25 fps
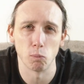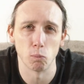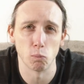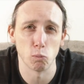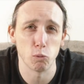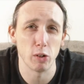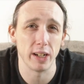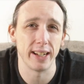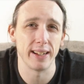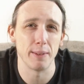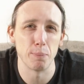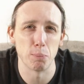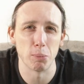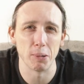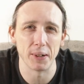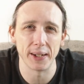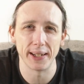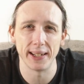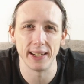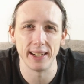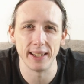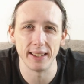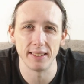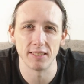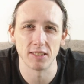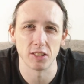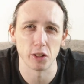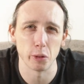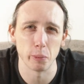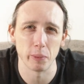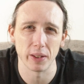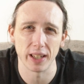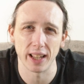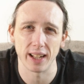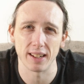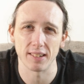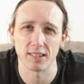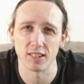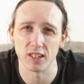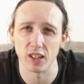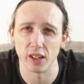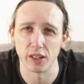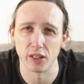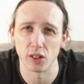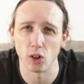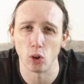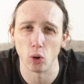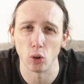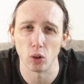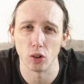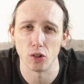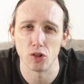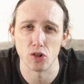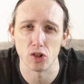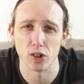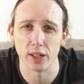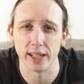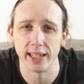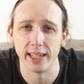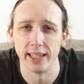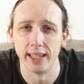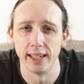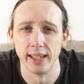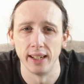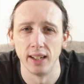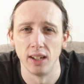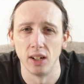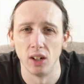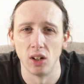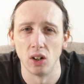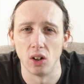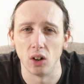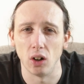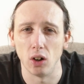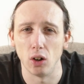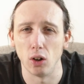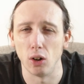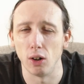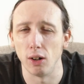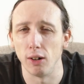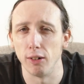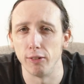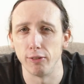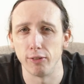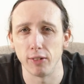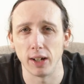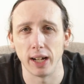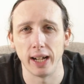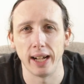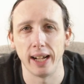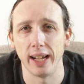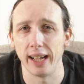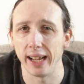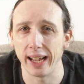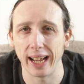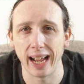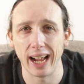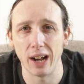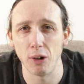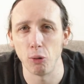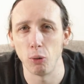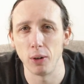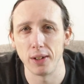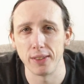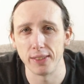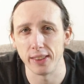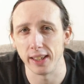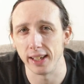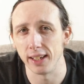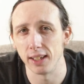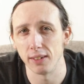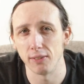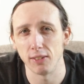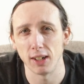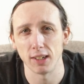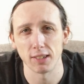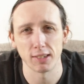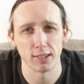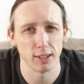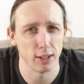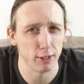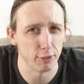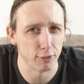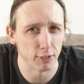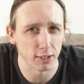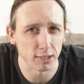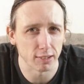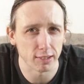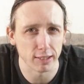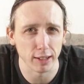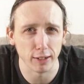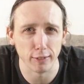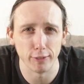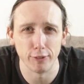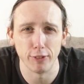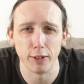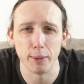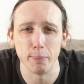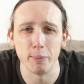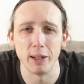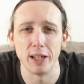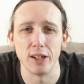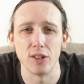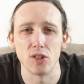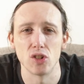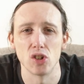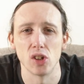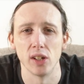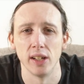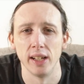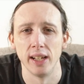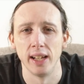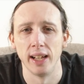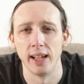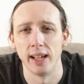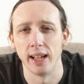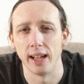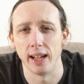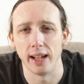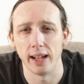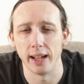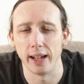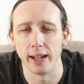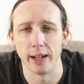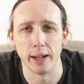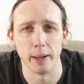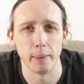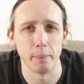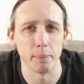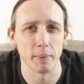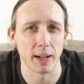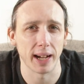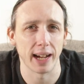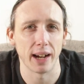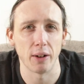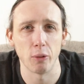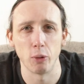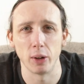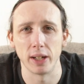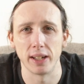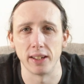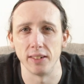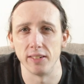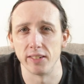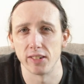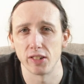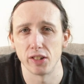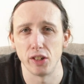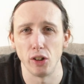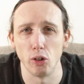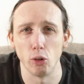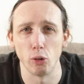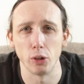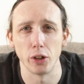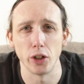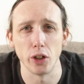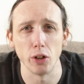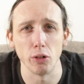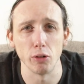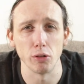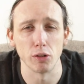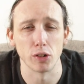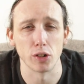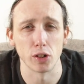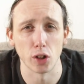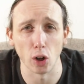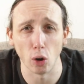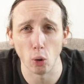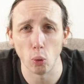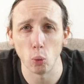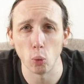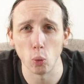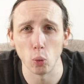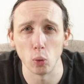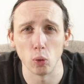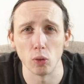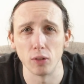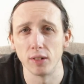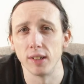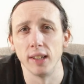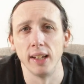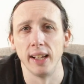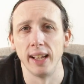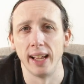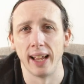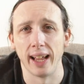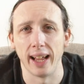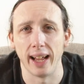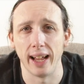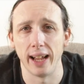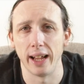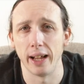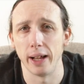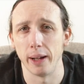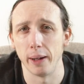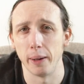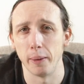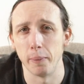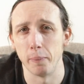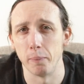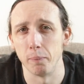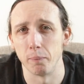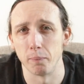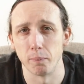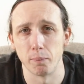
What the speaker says: really bringing in some of that psychology of how we think of ourselves, our self-image, how we can still use goals, a